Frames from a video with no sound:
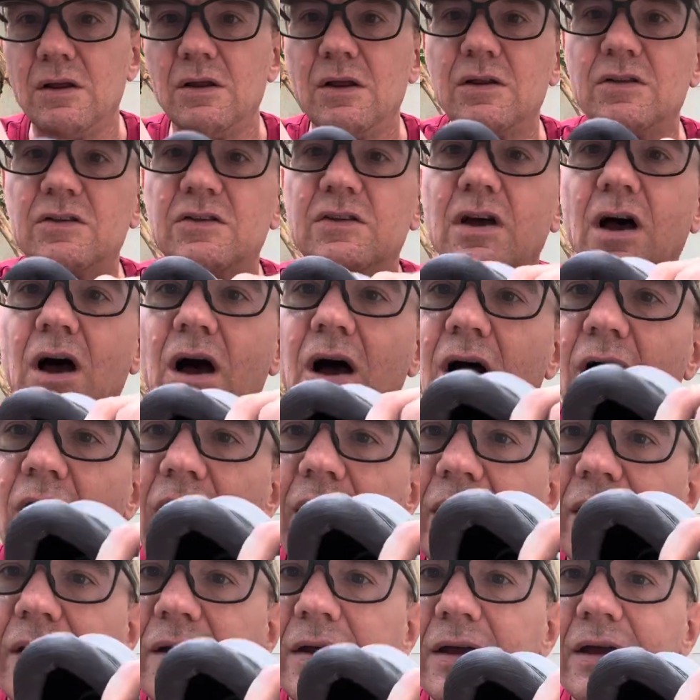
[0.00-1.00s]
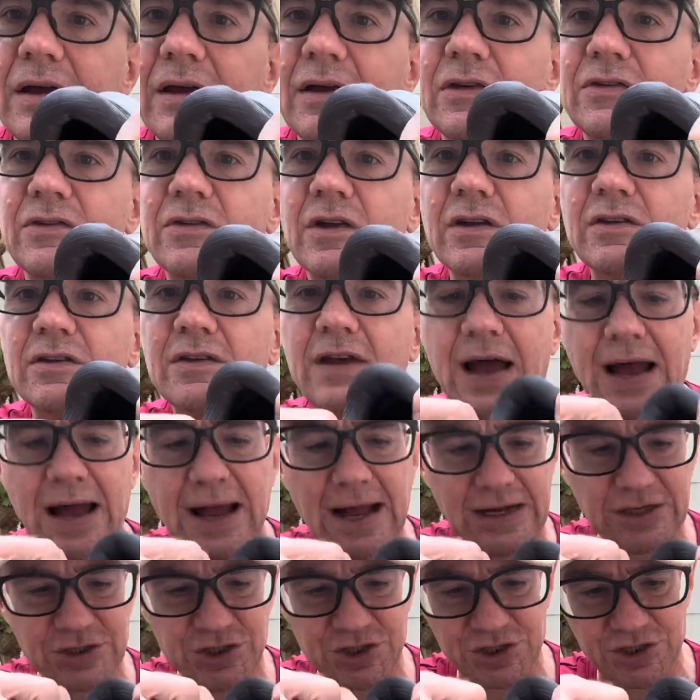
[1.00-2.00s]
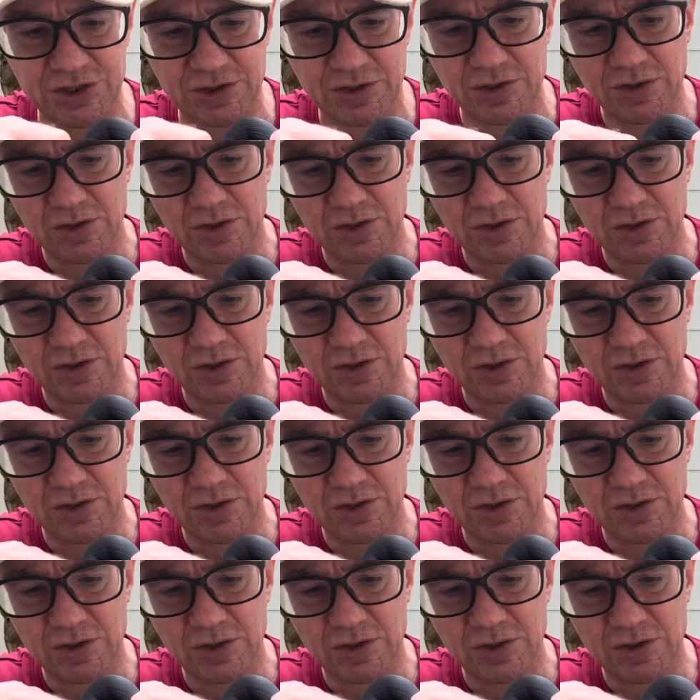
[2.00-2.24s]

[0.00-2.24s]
The tongue is attached.